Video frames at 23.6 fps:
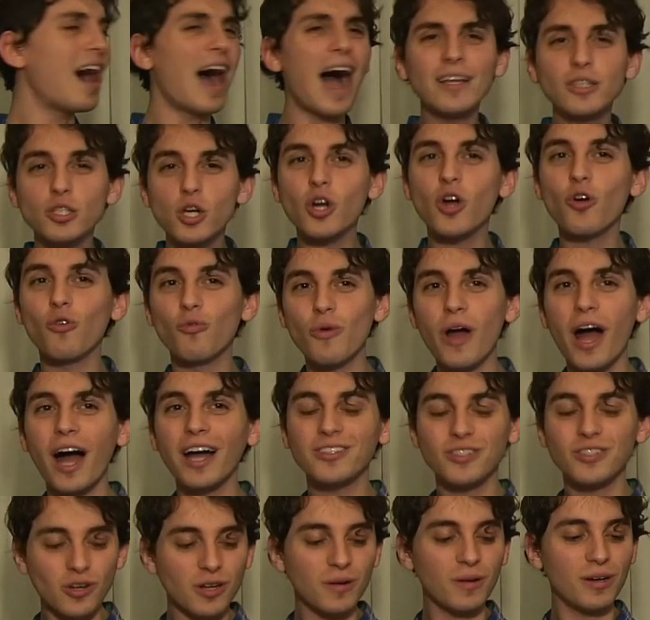I took a,
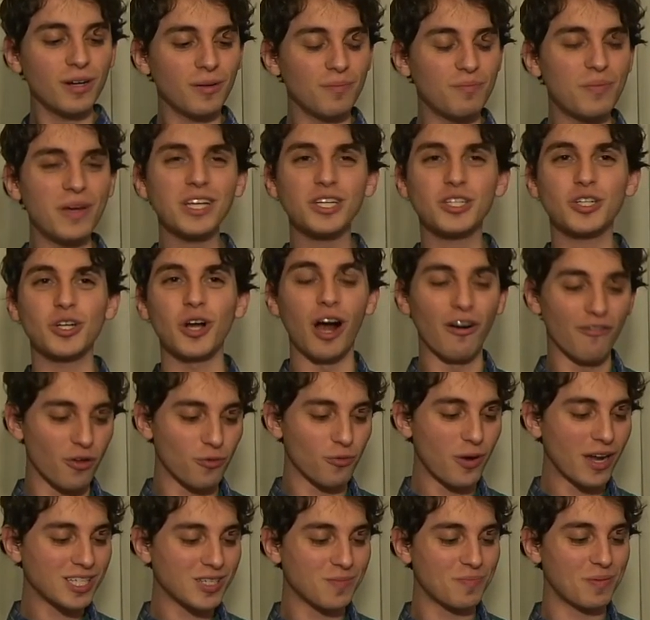I took a picture of
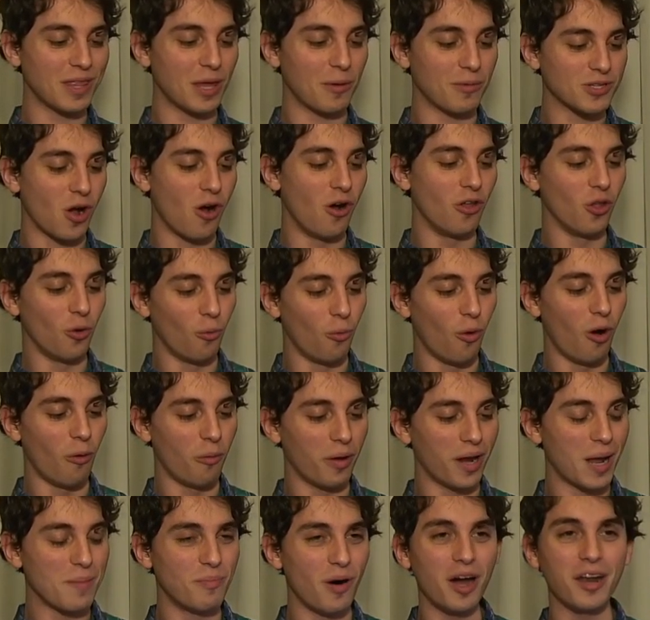the recipe that was on the wall
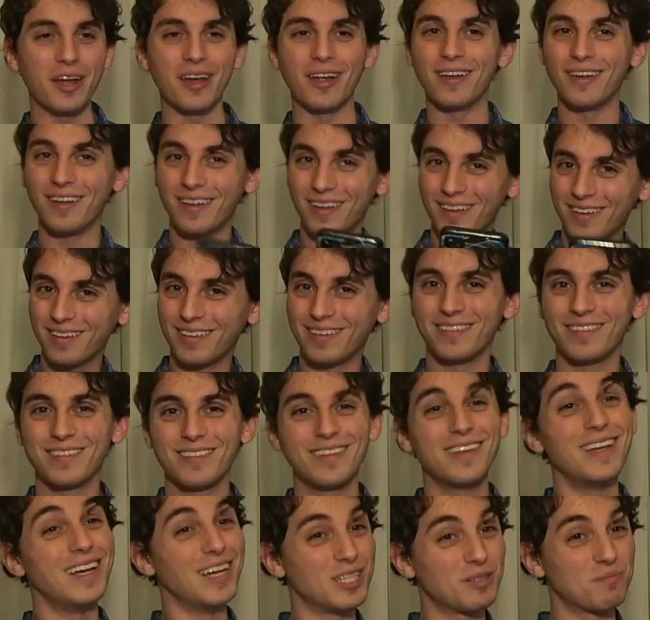when I bought it.
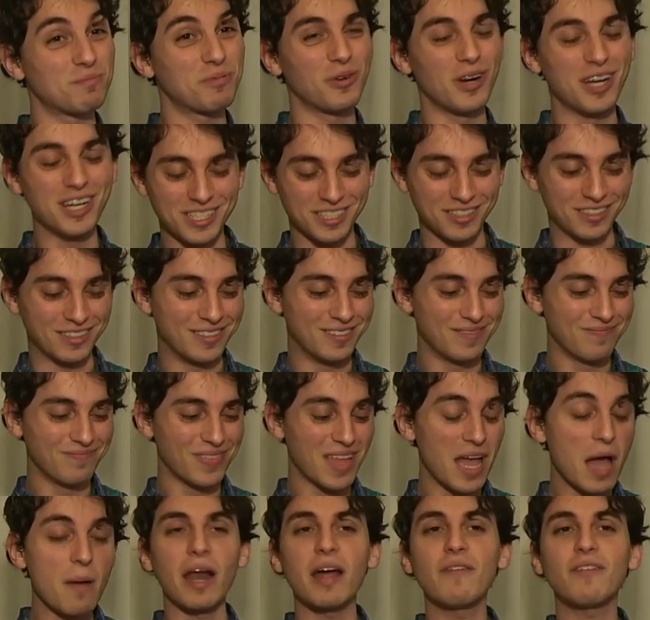Inspiration.
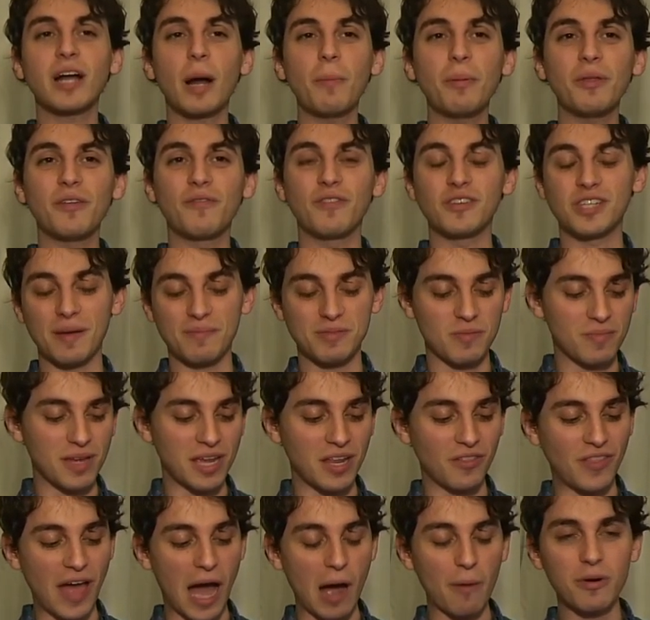But I have a couple different types of
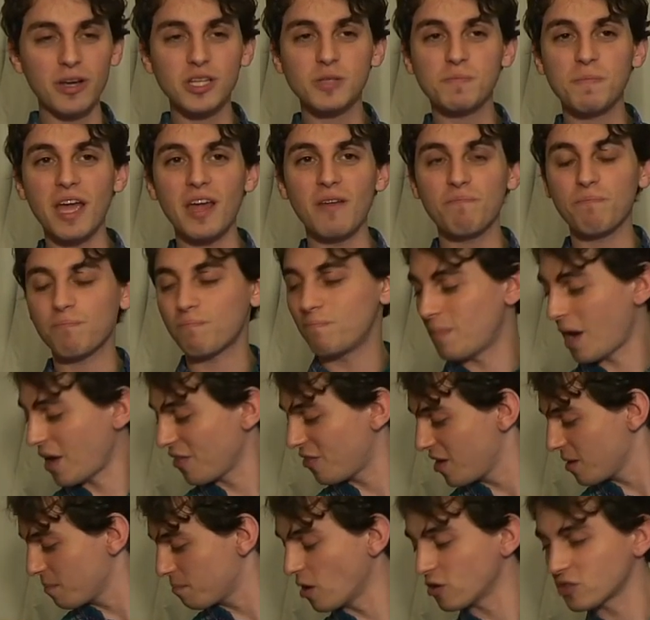mead. That one is made, I
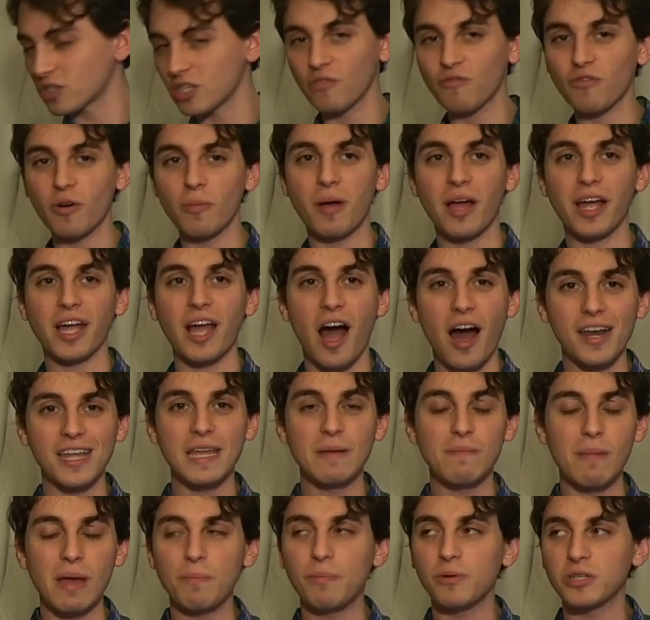think, mostly from like
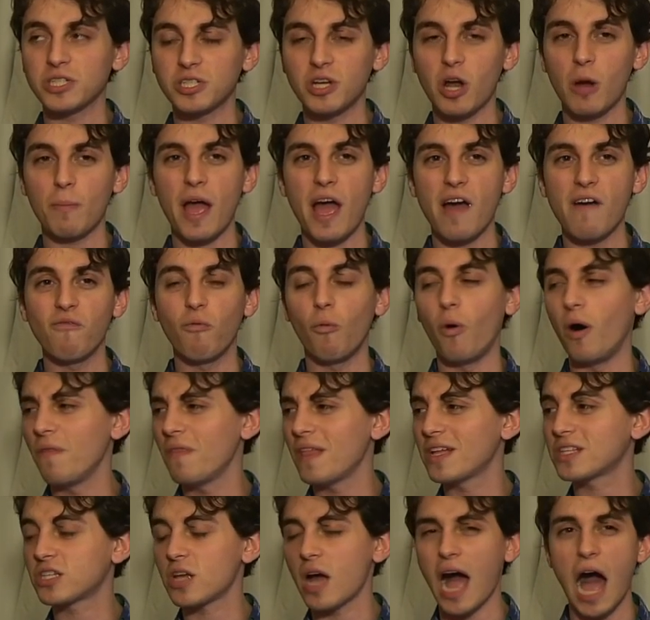honey and maple syrup. I have one
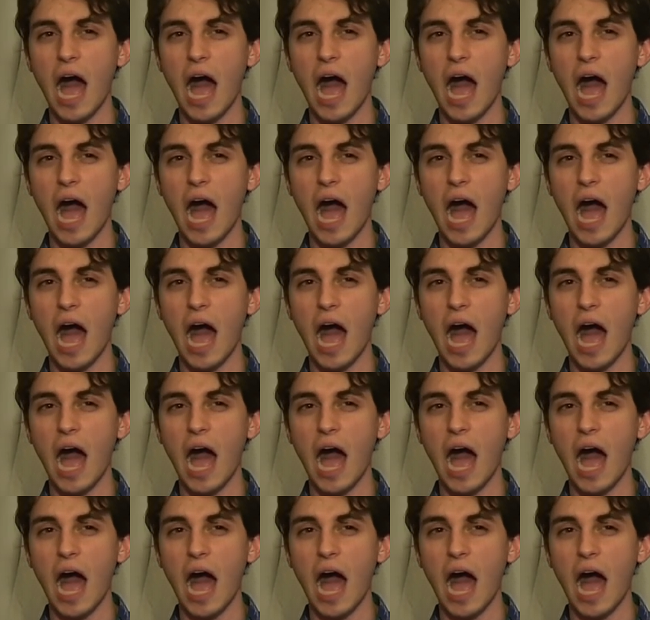that's